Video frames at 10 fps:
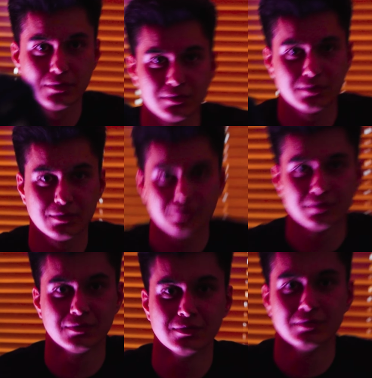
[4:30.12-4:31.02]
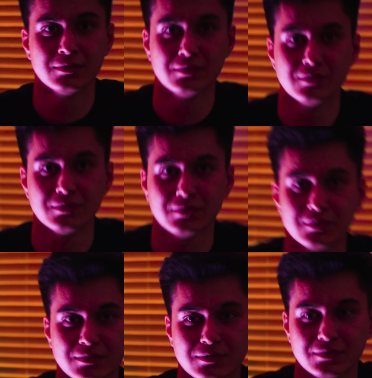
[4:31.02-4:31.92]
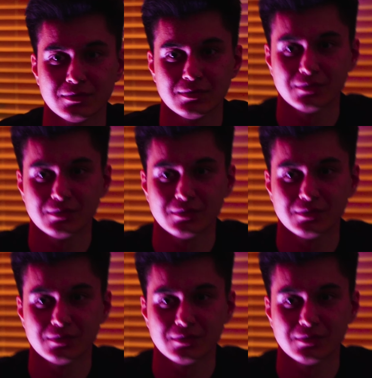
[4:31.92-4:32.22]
if the camera actually focused on the TARDIS.